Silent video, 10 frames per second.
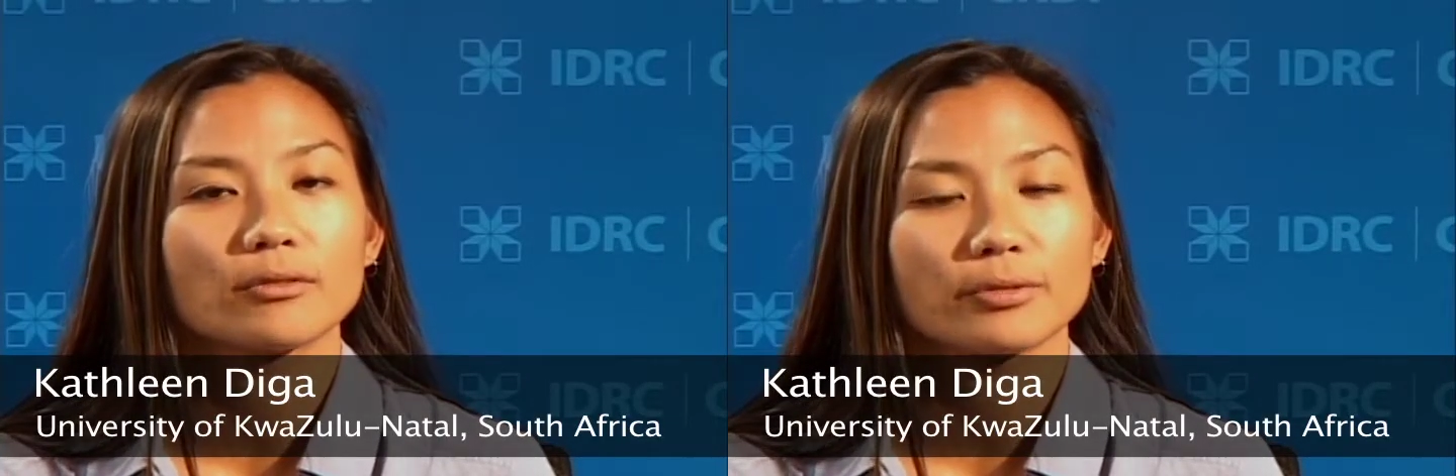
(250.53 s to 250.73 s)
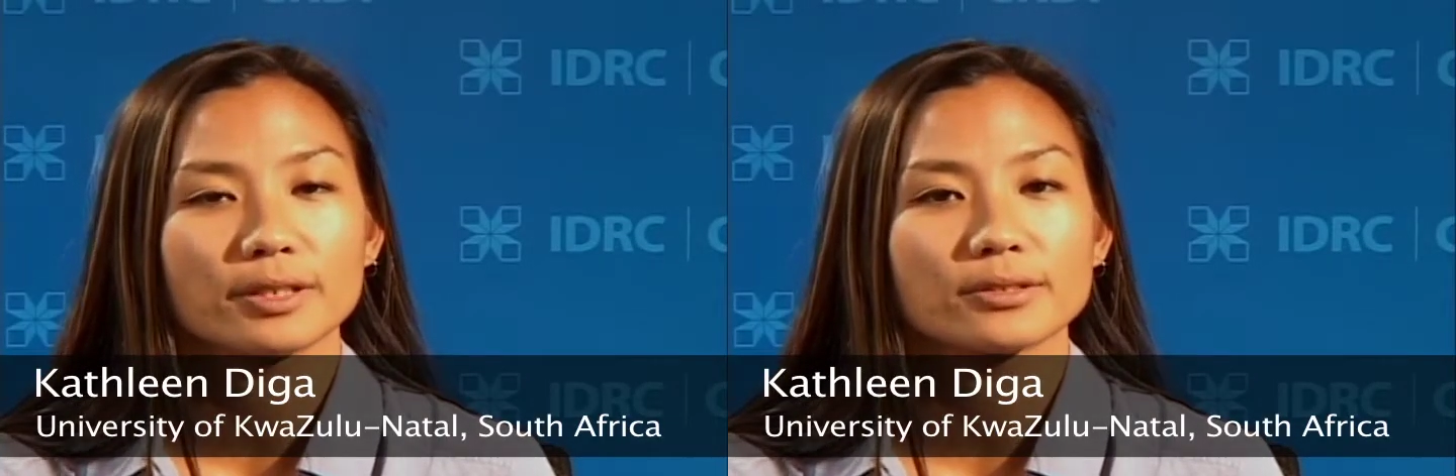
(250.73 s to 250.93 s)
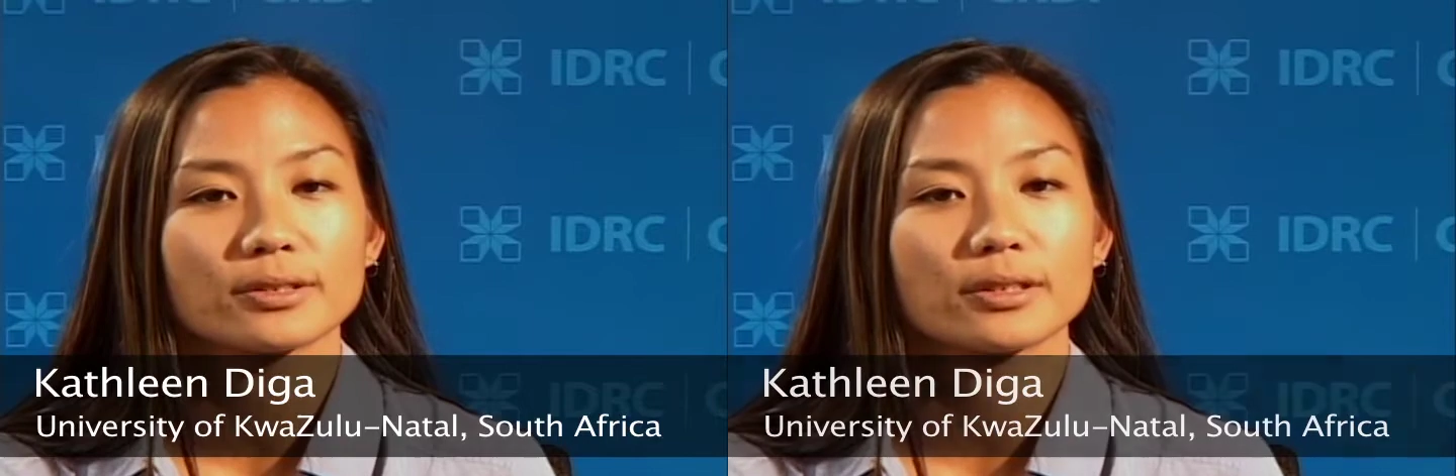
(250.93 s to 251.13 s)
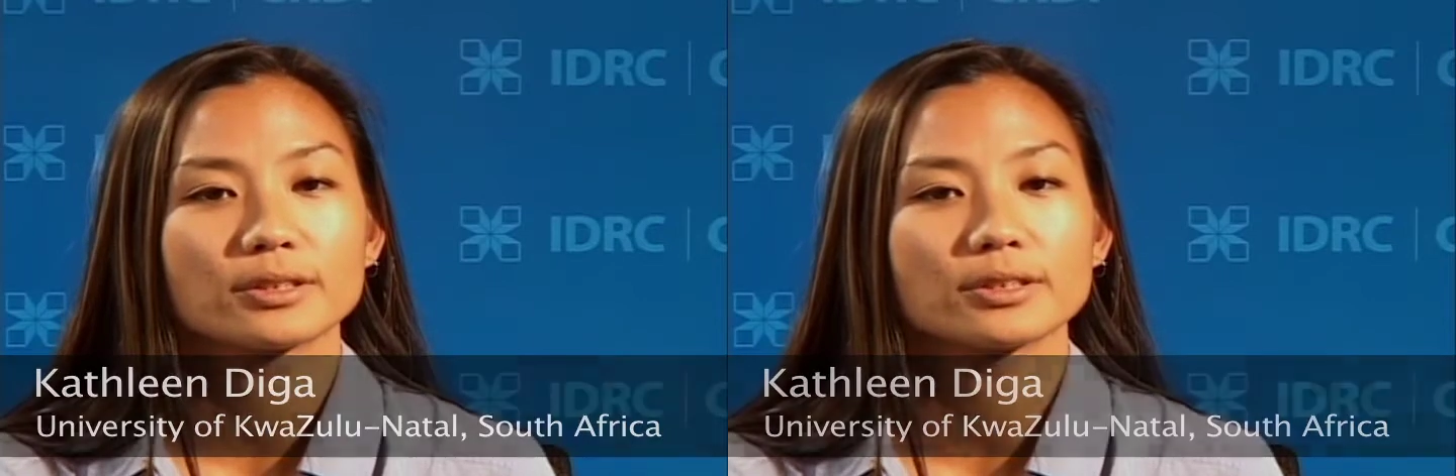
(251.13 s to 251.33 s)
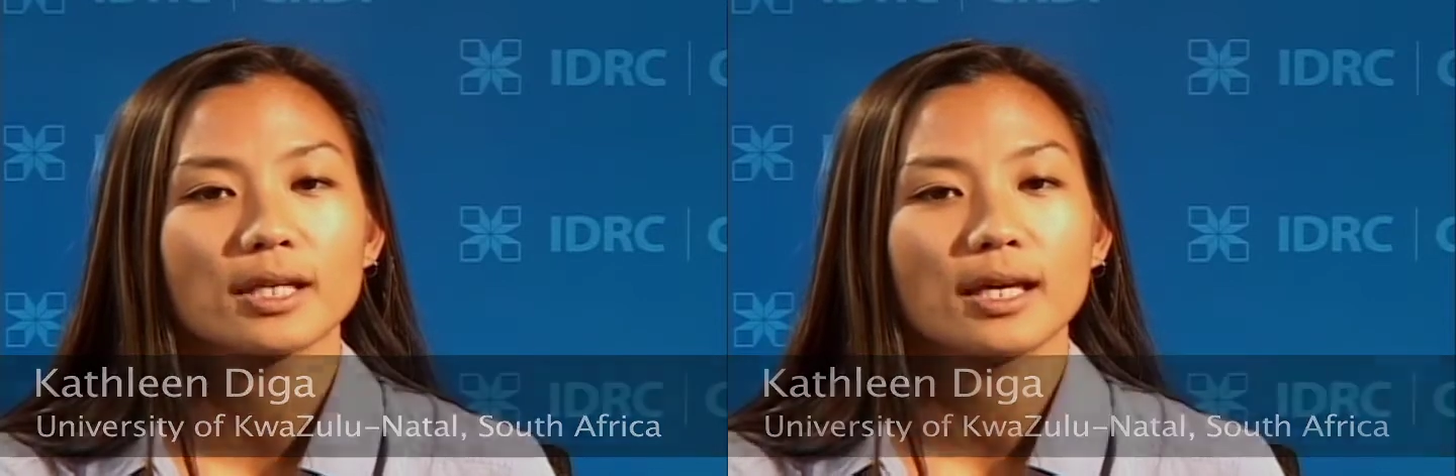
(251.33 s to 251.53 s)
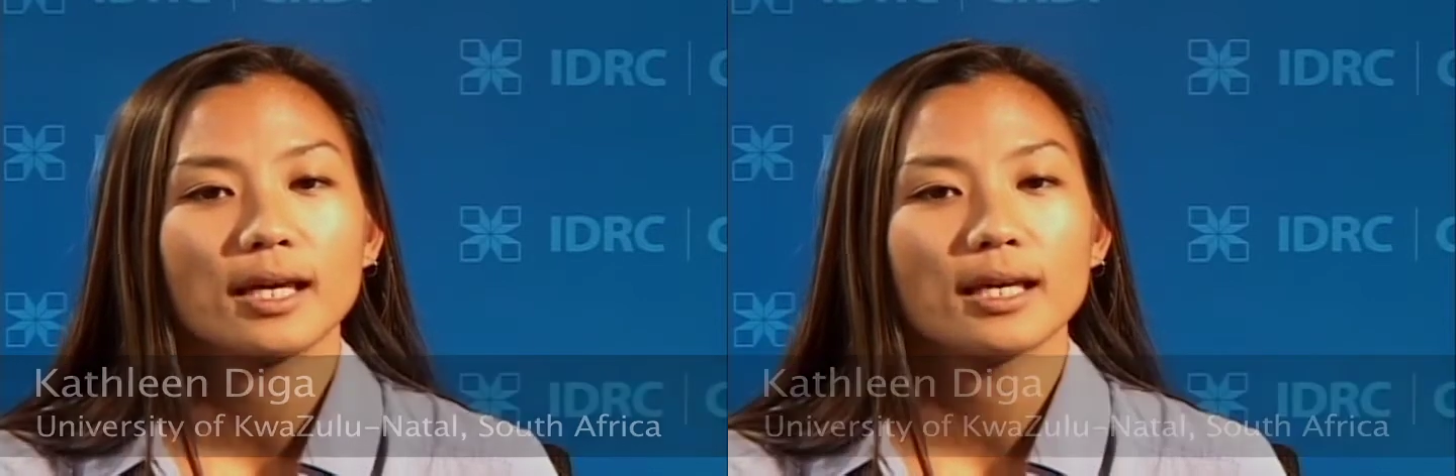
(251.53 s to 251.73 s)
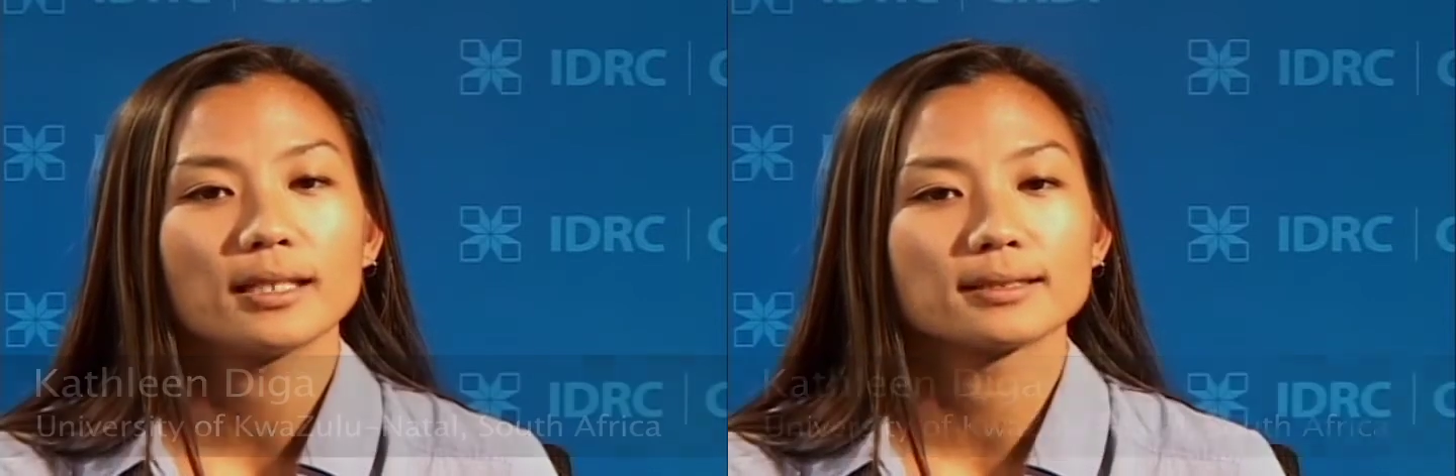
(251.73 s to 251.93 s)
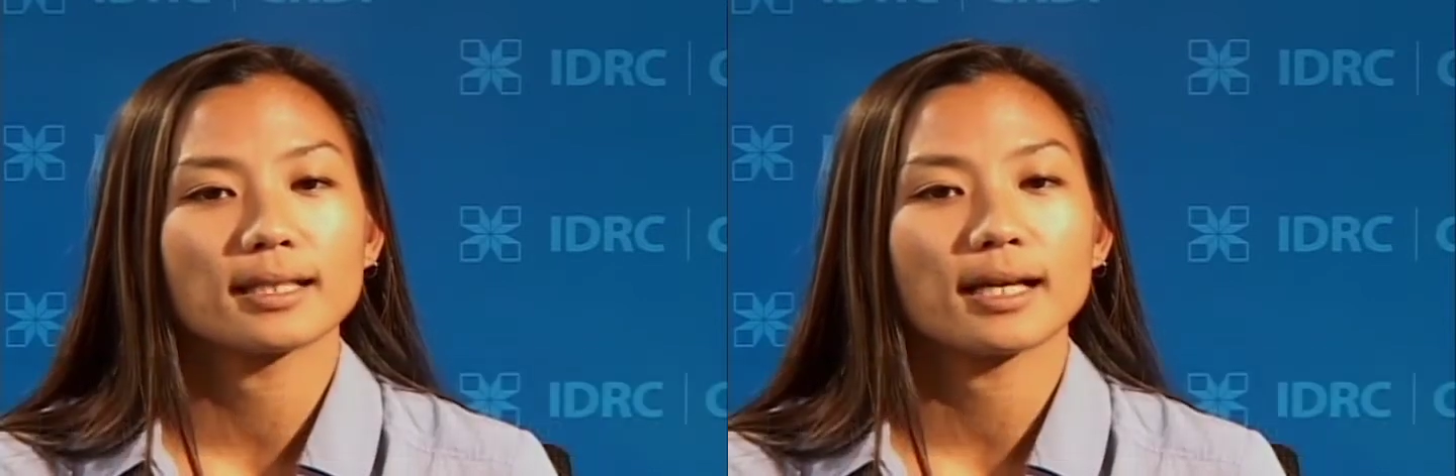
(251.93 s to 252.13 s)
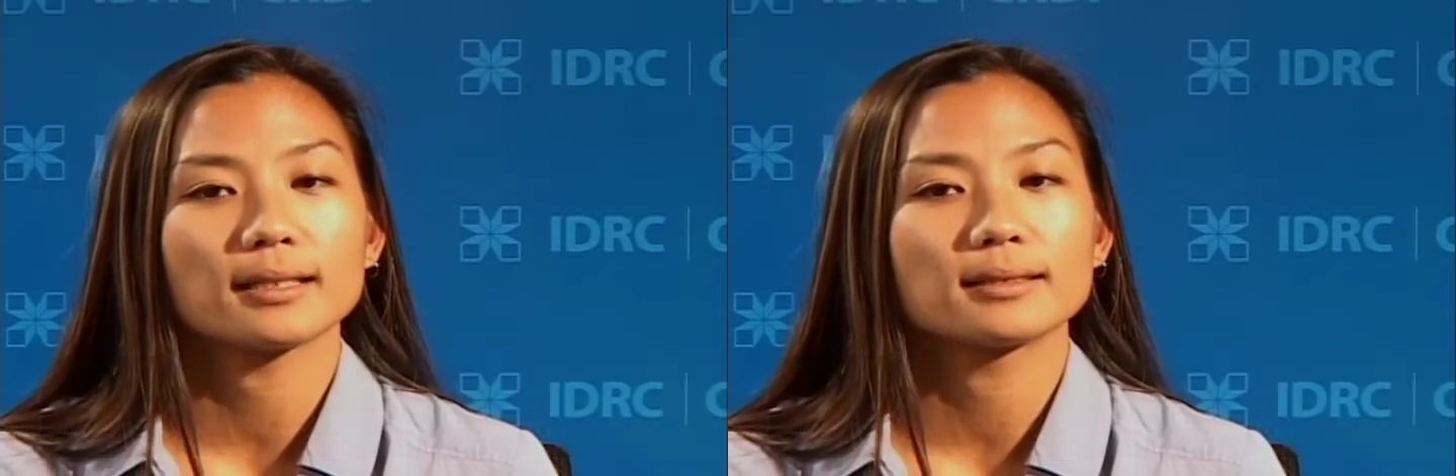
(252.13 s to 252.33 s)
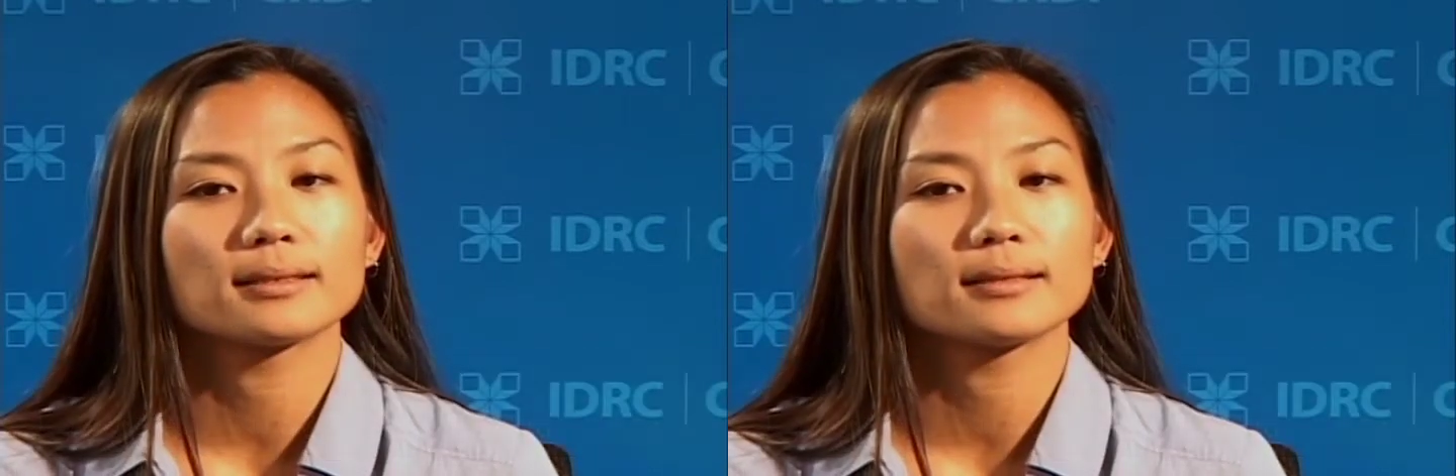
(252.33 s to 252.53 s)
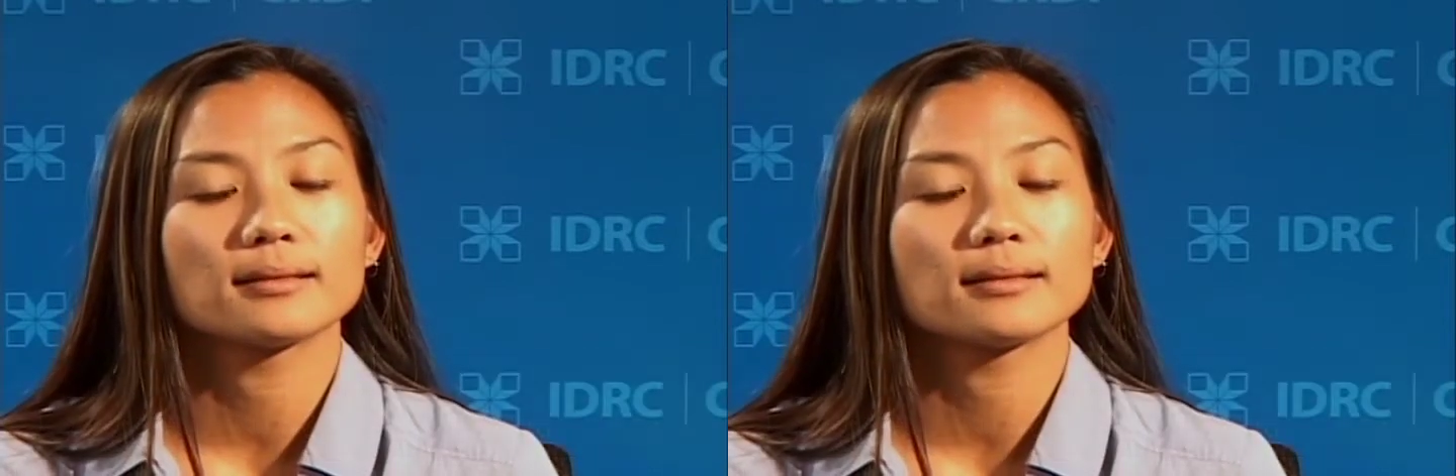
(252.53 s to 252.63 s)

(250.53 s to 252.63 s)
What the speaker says: research is that